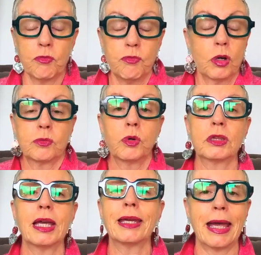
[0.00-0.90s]
what
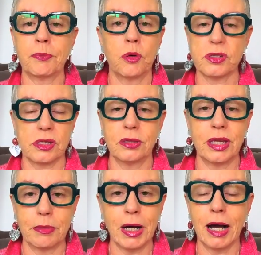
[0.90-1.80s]
their gap was in
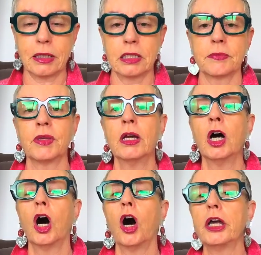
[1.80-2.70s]
their market.
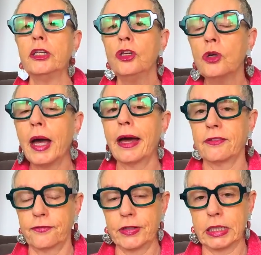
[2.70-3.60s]
I knew how to
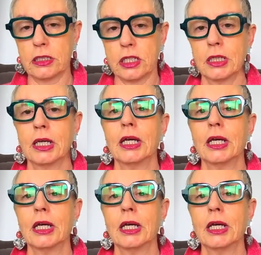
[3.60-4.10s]
fill it.